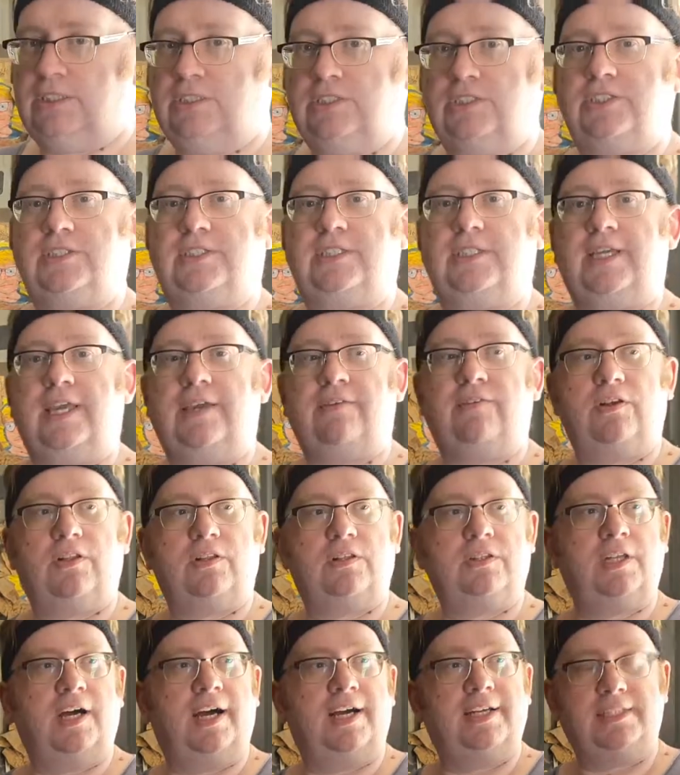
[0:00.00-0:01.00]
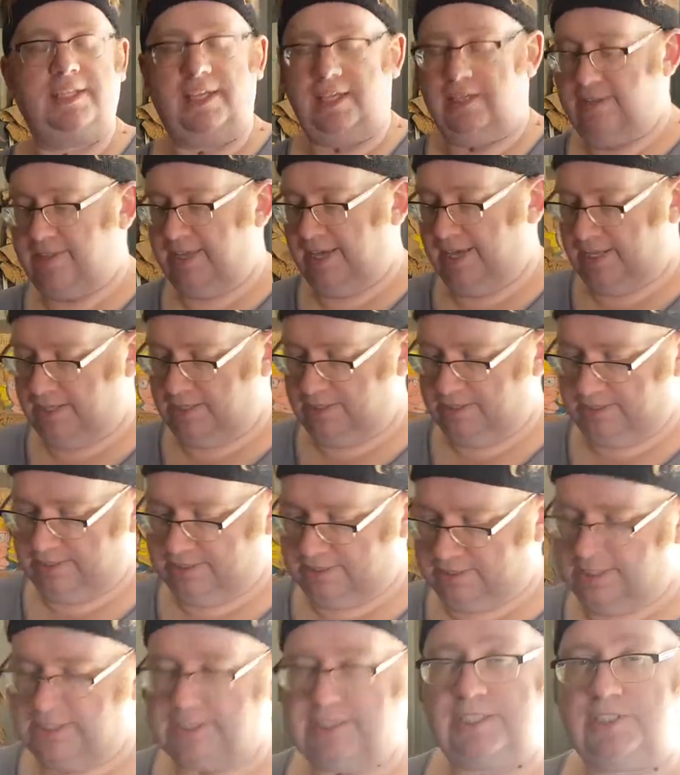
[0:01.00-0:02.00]
just to give it an idea that
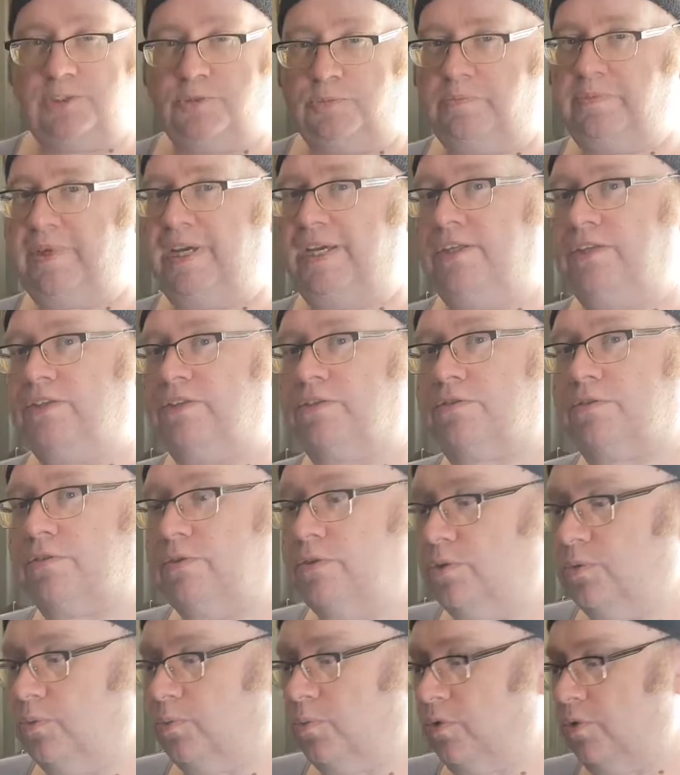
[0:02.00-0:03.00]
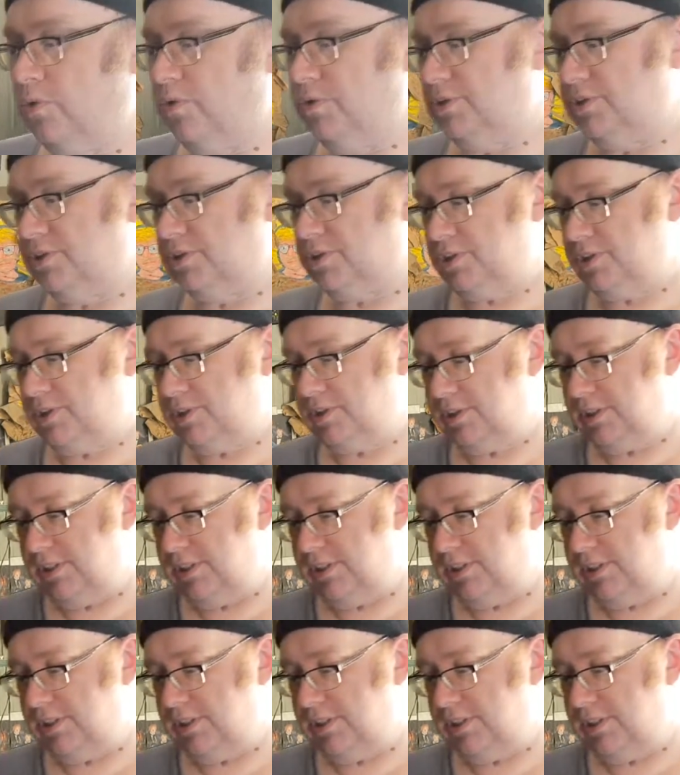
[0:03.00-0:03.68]
this has been through the wars.